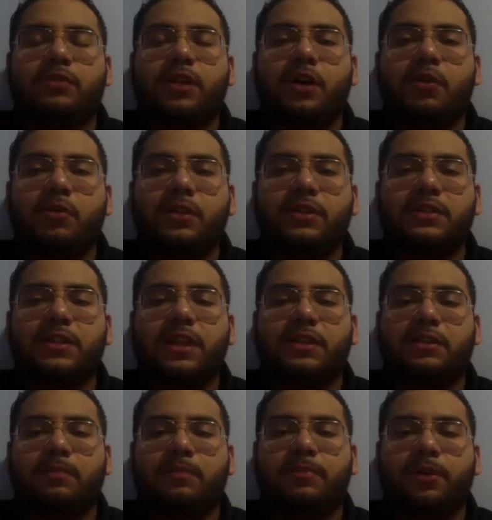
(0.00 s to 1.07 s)
only stay
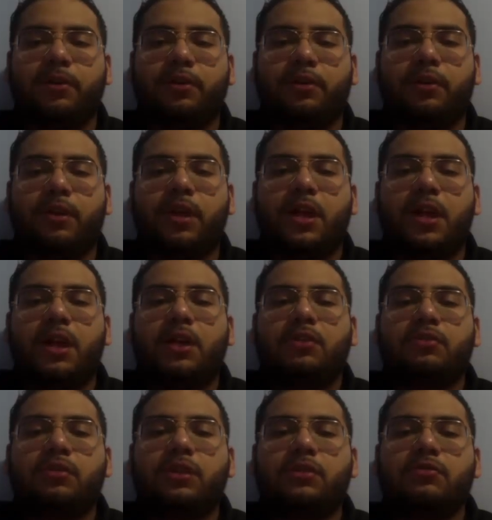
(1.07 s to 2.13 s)
superior
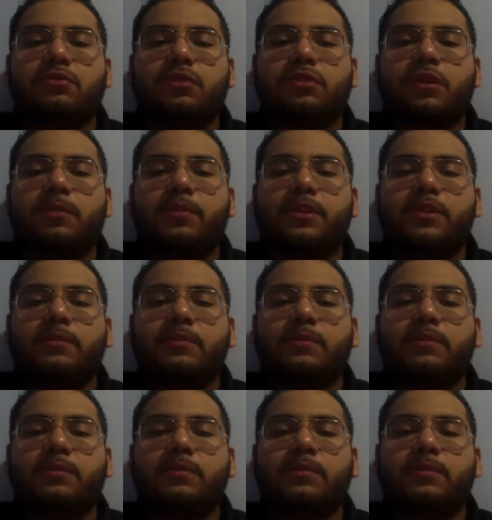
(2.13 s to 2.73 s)
to these new companies,